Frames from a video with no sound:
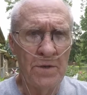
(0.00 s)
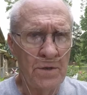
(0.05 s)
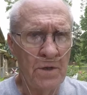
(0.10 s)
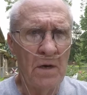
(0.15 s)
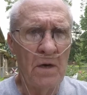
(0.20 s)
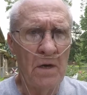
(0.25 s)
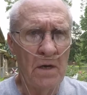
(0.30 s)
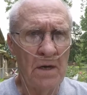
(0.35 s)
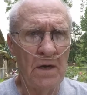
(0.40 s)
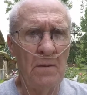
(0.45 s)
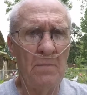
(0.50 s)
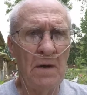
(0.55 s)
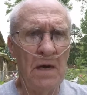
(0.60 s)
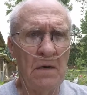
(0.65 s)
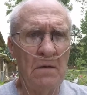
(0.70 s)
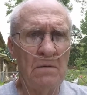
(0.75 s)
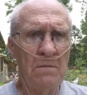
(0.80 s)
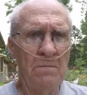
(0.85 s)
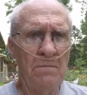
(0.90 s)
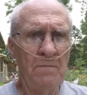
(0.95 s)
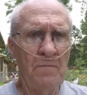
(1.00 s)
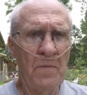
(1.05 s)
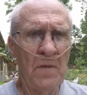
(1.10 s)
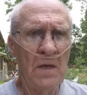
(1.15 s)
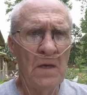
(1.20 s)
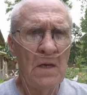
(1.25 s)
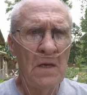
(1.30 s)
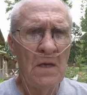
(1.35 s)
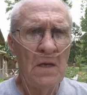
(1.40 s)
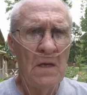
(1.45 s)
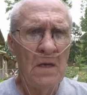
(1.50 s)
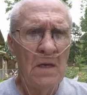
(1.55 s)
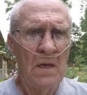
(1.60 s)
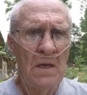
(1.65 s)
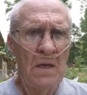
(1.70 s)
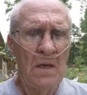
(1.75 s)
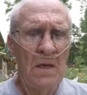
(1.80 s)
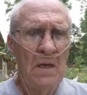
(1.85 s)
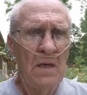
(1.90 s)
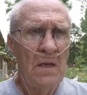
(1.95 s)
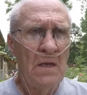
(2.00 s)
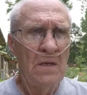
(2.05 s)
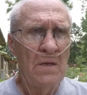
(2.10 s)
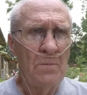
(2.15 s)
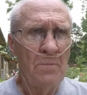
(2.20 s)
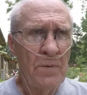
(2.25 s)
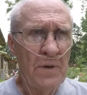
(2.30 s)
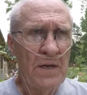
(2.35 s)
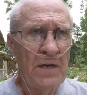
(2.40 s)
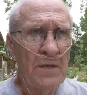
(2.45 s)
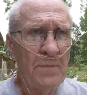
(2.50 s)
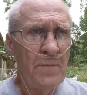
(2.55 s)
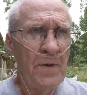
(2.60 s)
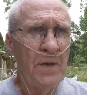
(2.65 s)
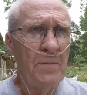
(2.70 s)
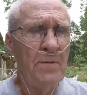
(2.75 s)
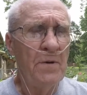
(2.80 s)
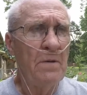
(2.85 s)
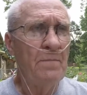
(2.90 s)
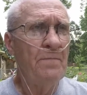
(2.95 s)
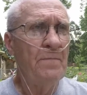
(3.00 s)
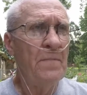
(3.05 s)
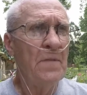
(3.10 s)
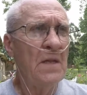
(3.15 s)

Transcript: you're talking about. So please, people,